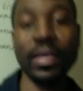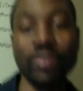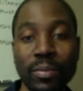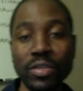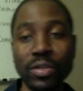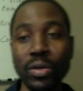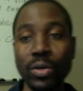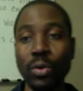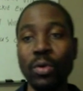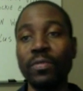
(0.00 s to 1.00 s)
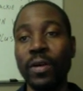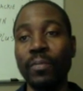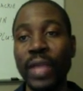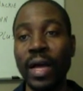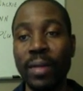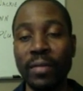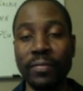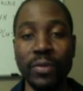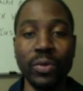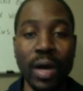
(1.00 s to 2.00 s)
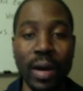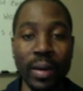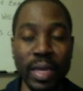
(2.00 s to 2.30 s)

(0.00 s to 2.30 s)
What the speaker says: so I'm just going to go over a few